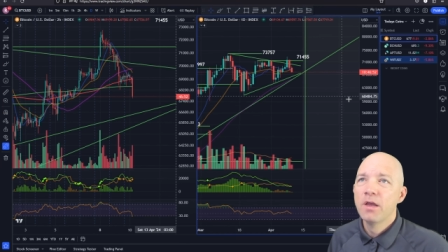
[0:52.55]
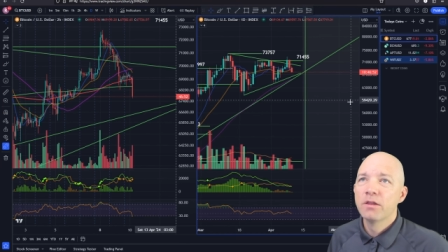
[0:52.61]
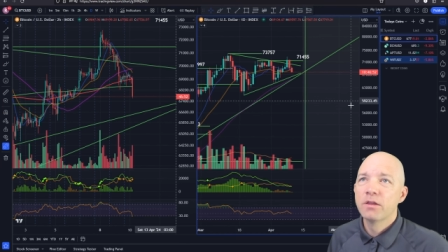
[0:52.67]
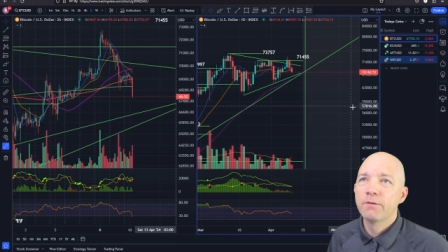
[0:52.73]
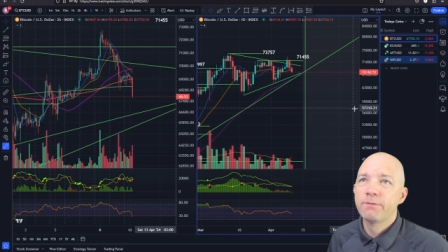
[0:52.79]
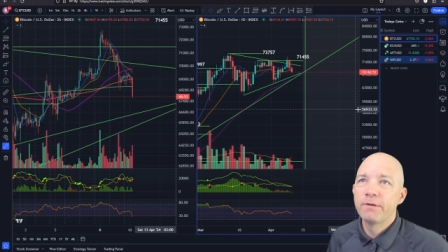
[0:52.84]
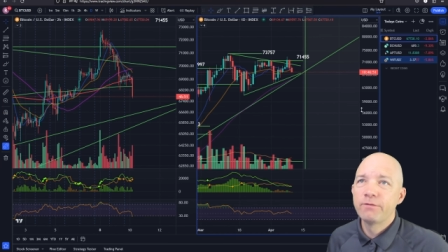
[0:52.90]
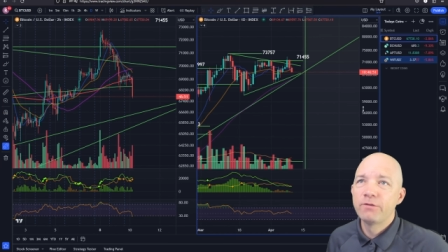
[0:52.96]

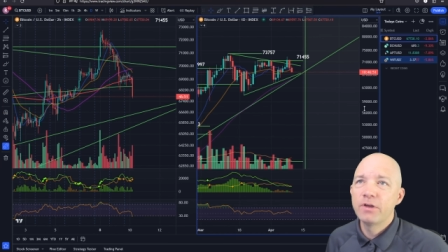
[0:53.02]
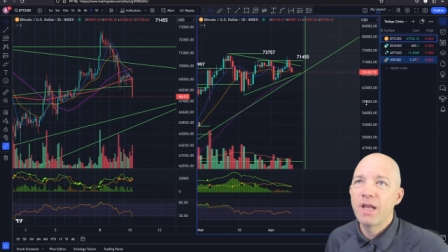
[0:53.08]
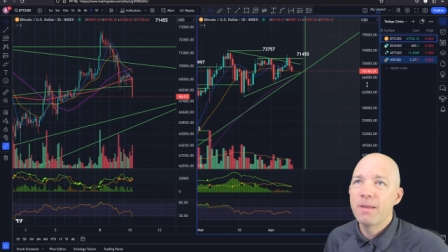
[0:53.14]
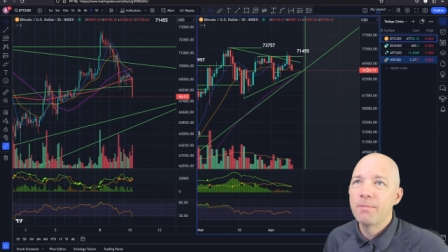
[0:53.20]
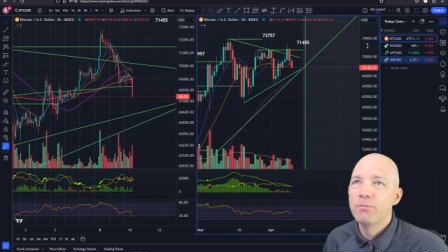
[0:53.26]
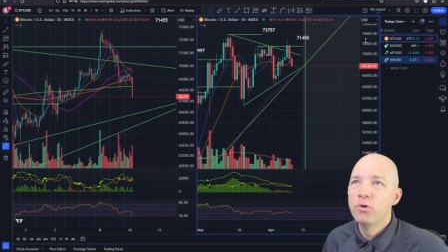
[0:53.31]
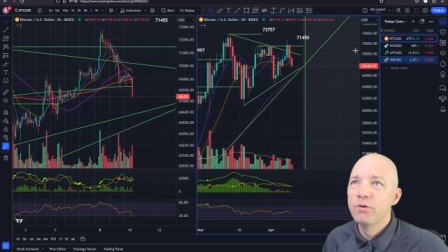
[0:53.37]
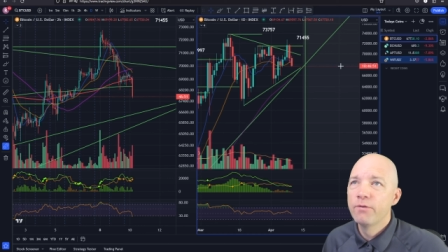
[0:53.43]
The
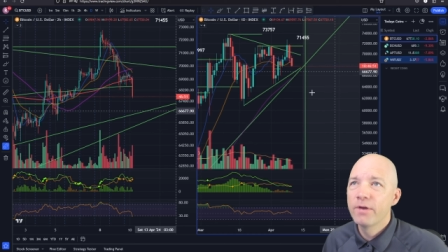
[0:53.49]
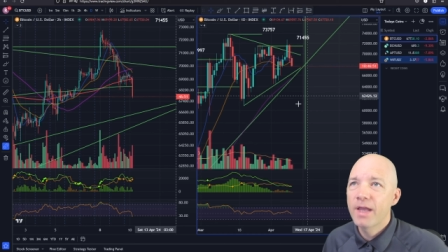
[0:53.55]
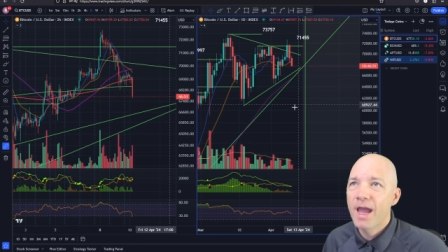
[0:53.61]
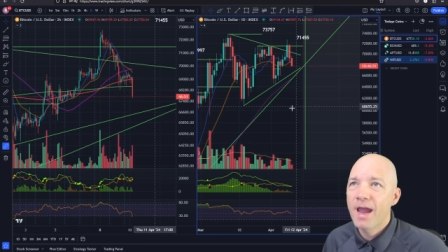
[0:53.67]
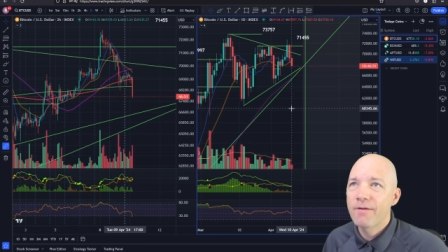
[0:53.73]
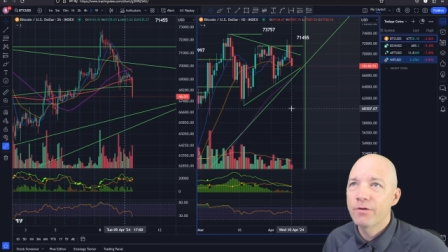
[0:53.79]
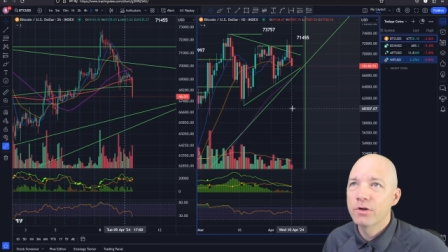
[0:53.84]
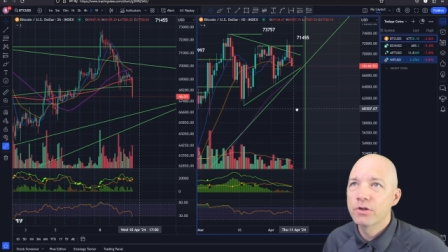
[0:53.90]
50-day moving
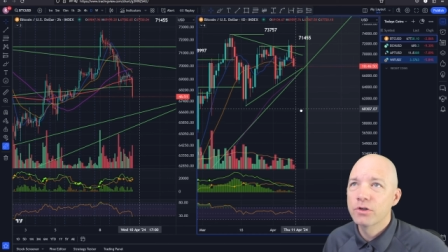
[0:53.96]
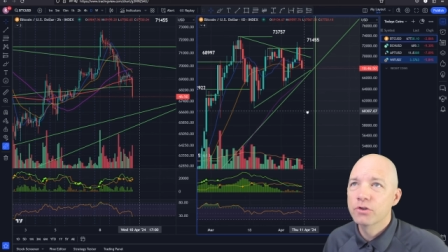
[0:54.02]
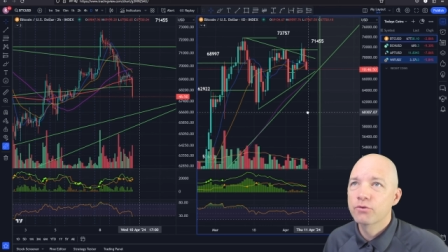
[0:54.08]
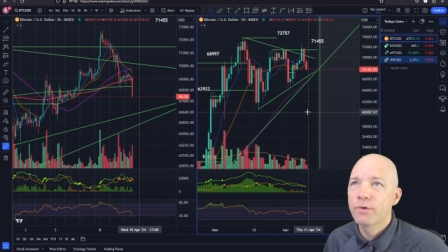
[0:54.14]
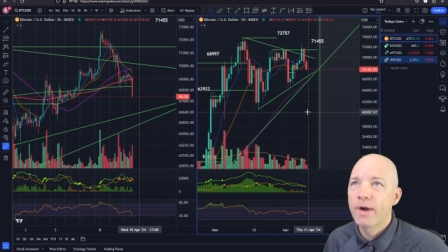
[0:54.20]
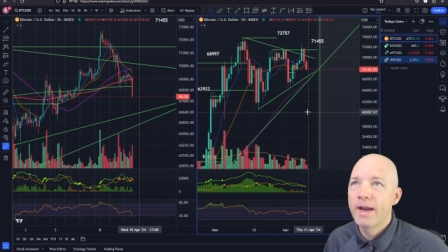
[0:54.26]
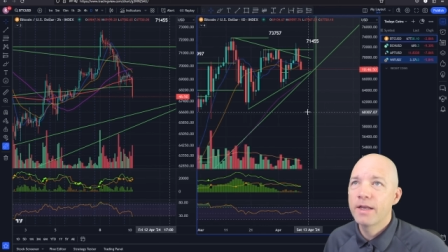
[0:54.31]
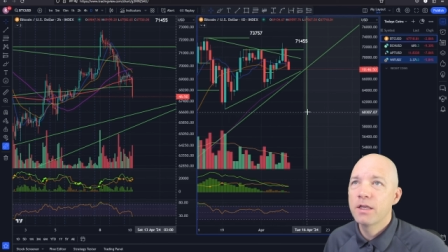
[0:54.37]
average
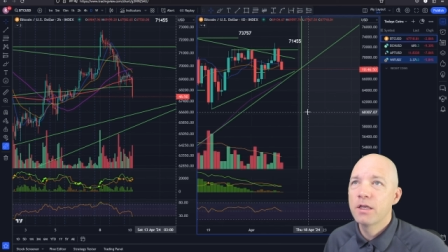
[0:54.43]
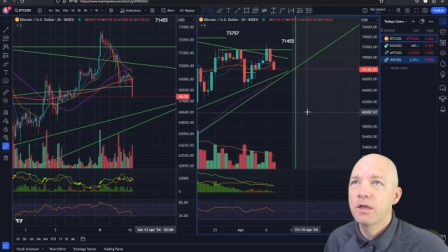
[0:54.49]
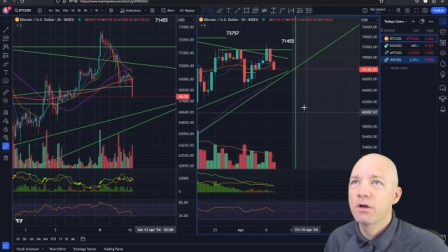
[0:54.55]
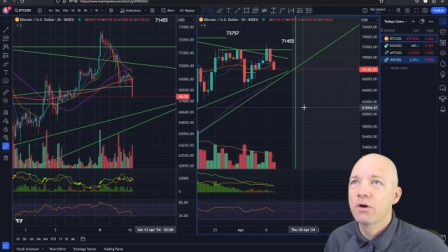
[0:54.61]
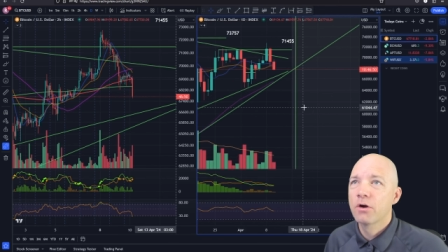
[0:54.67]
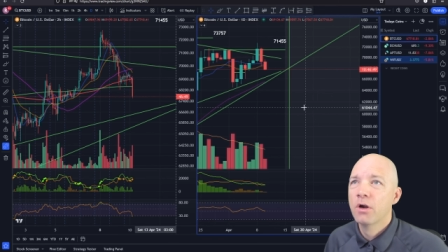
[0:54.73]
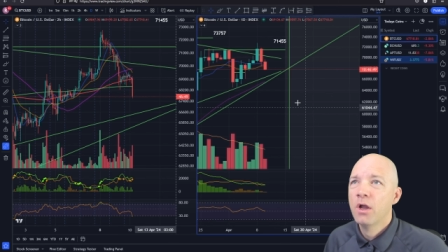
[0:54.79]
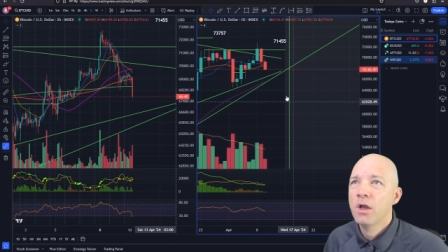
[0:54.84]
is right
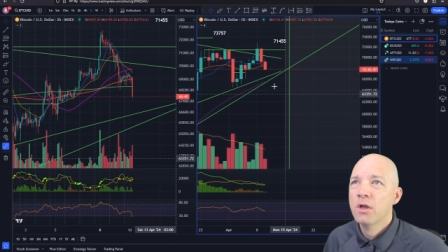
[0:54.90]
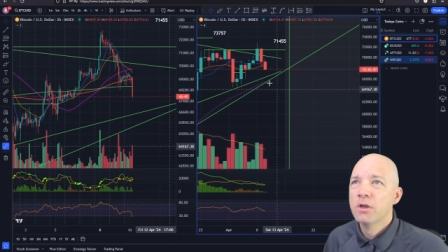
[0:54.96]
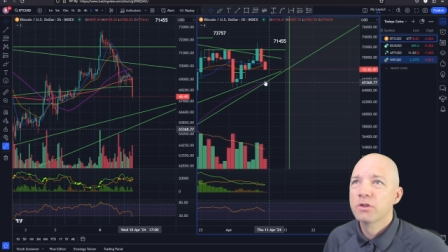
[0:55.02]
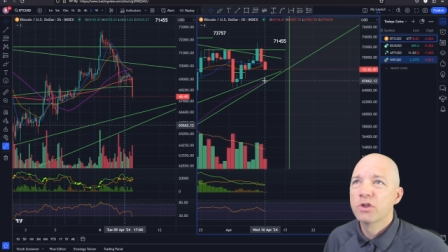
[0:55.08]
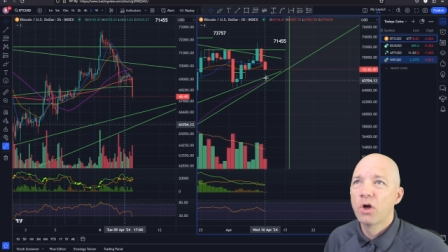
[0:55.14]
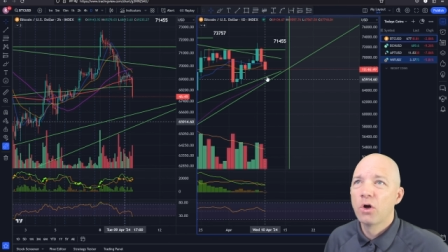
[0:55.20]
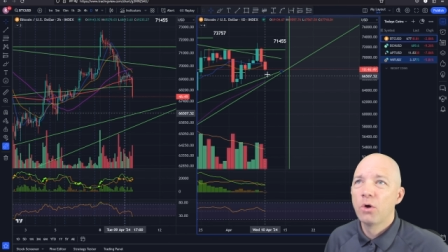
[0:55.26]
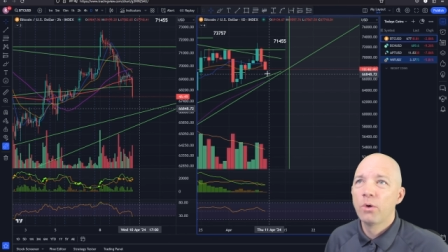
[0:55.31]
here.
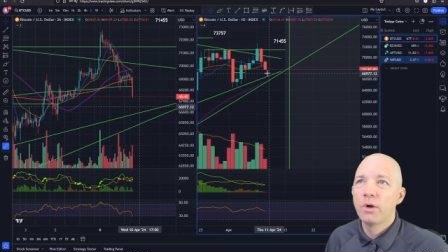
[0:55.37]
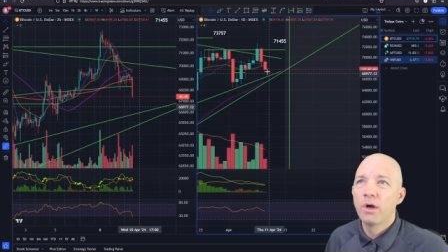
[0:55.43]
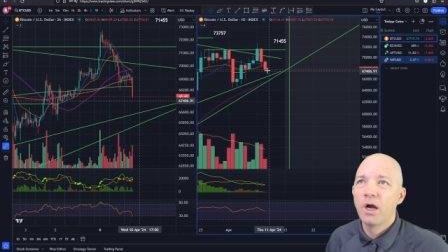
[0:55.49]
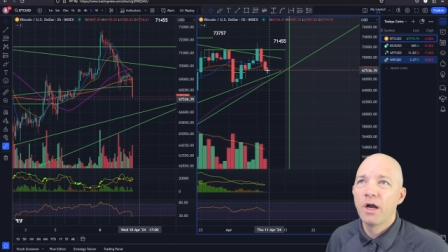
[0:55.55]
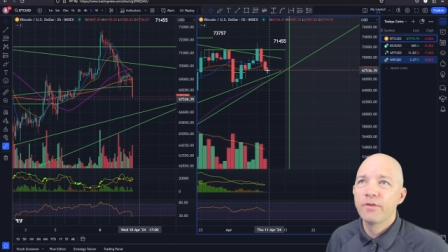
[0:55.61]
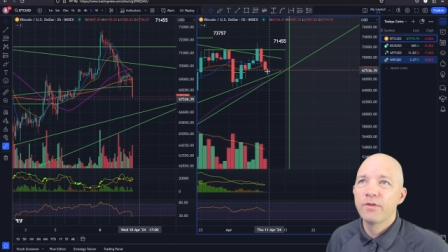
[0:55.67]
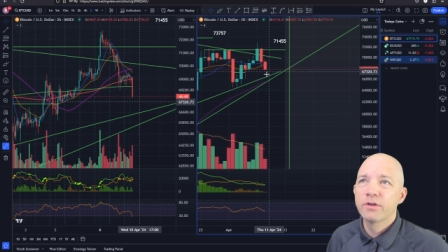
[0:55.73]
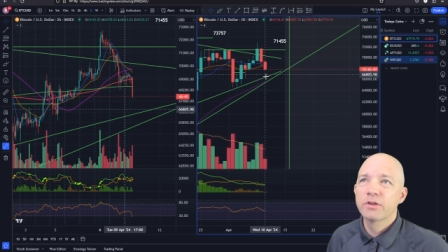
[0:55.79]
So
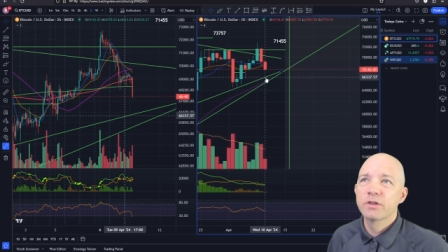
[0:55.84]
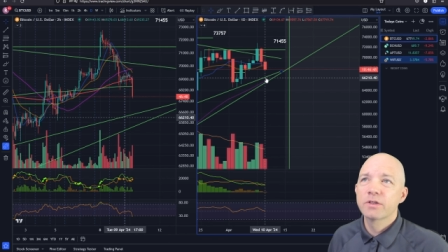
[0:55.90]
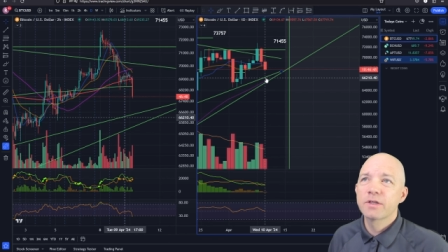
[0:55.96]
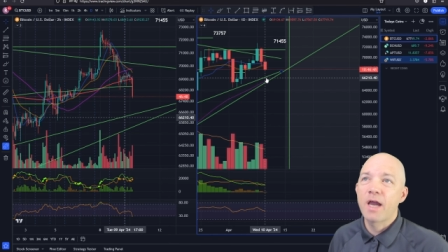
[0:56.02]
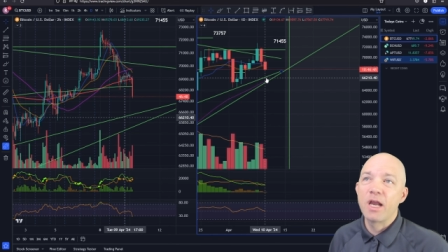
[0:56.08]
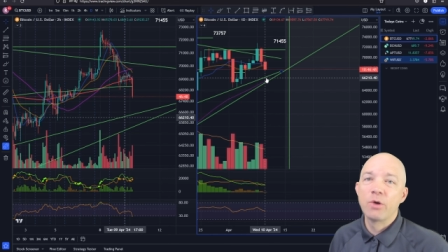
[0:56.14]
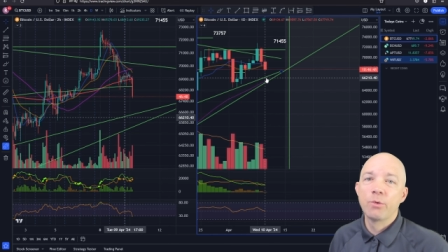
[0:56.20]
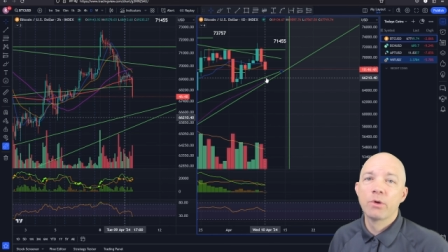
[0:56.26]
this is
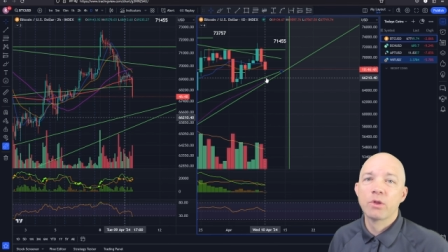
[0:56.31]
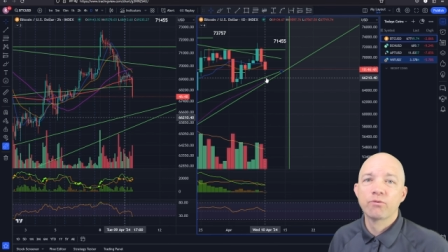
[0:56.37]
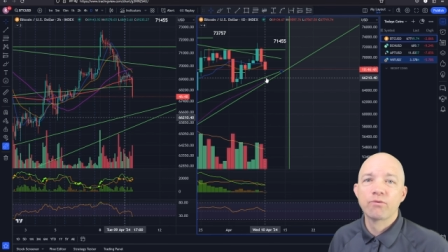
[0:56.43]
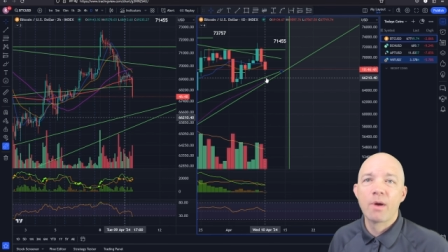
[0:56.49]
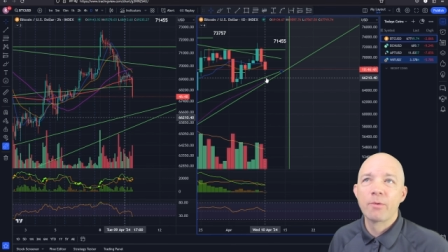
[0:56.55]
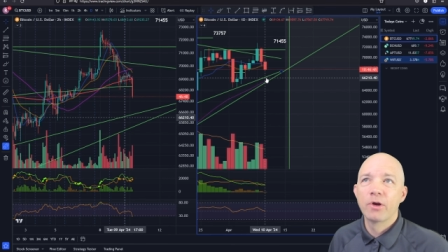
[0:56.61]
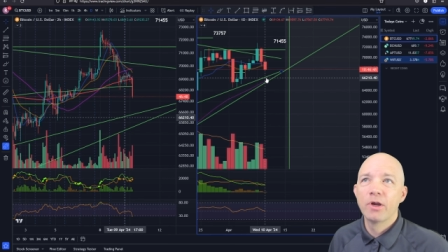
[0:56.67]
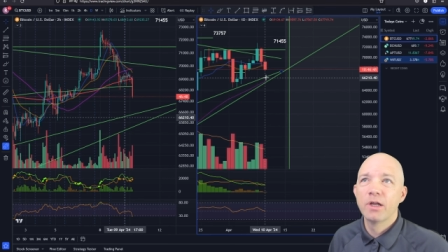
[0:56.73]
kind of where the
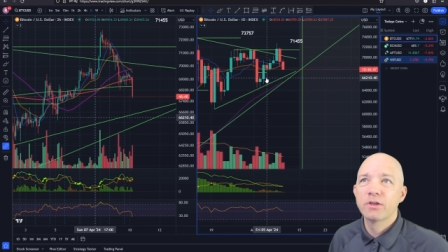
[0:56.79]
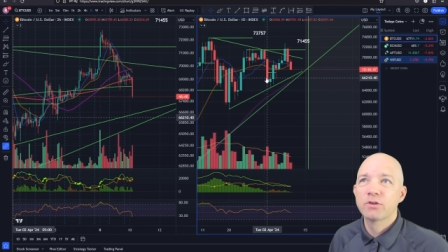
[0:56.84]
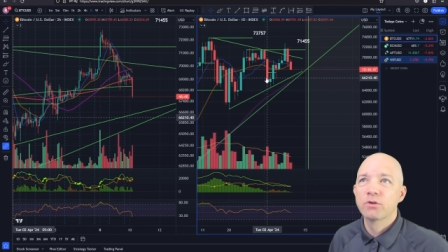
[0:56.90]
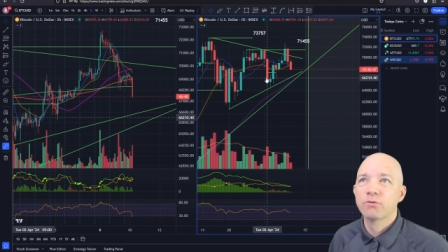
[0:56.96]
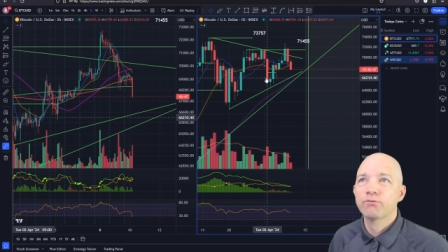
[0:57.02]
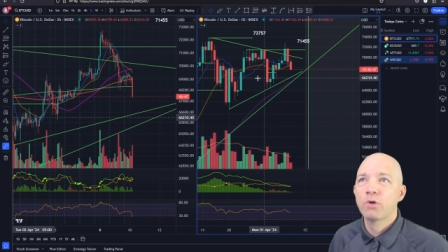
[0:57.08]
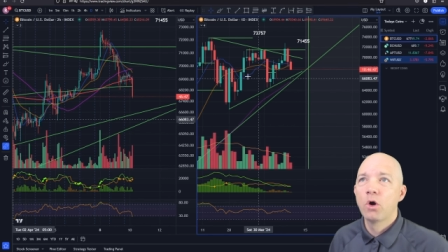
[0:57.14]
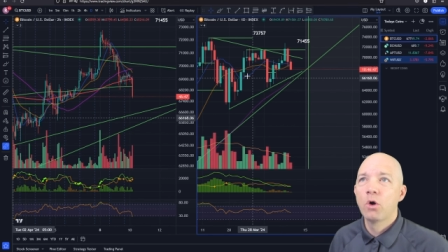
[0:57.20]
rubber hits
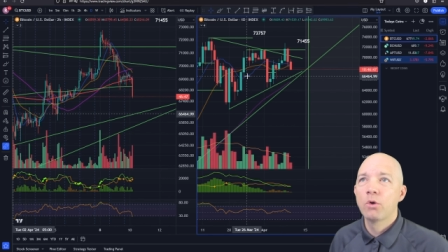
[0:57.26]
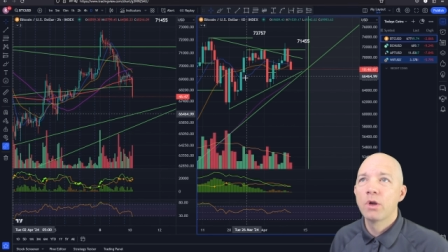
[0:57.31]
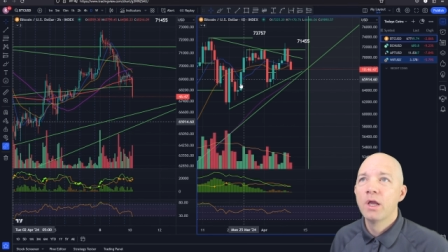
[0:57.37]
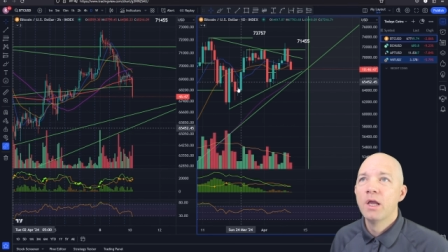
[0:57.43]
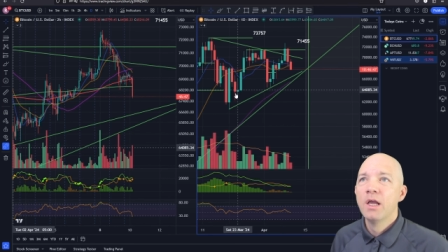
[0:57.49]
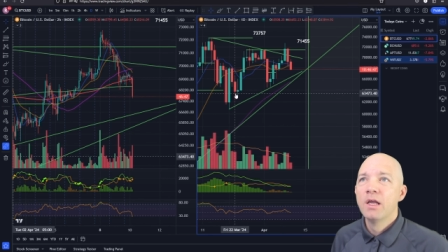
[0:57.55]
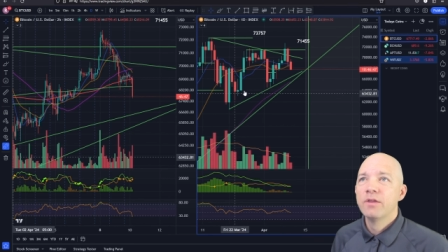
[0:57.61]
the road.